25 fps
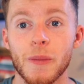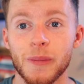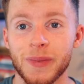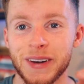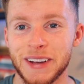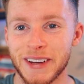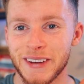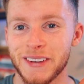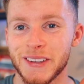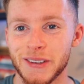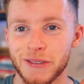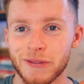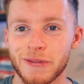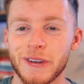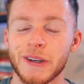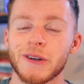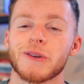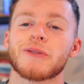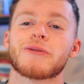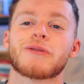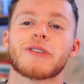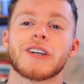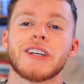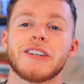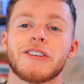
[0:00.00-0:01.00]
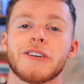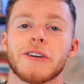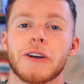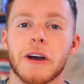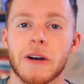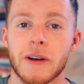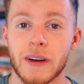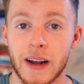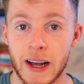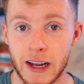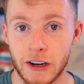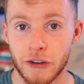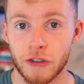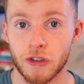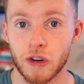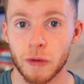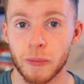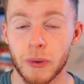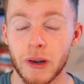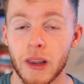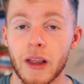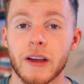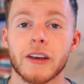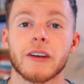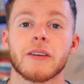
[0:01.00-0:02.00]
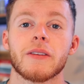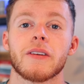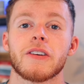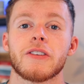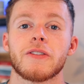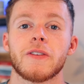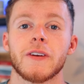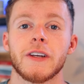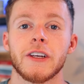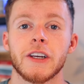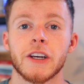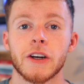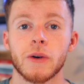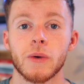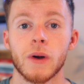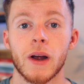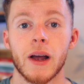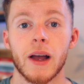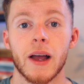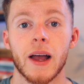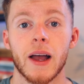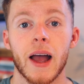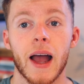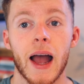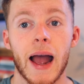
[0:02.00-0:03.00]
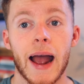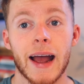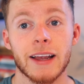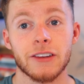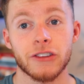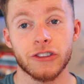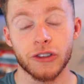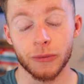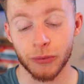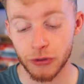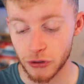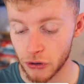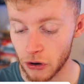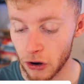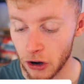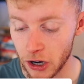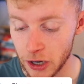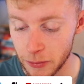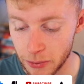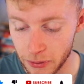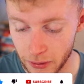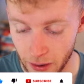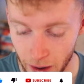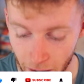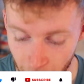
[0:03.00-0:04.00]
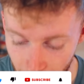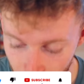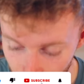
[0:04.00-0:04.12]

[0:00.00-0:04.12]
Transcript: please feel free to go down and drop a like on this video and subscribe.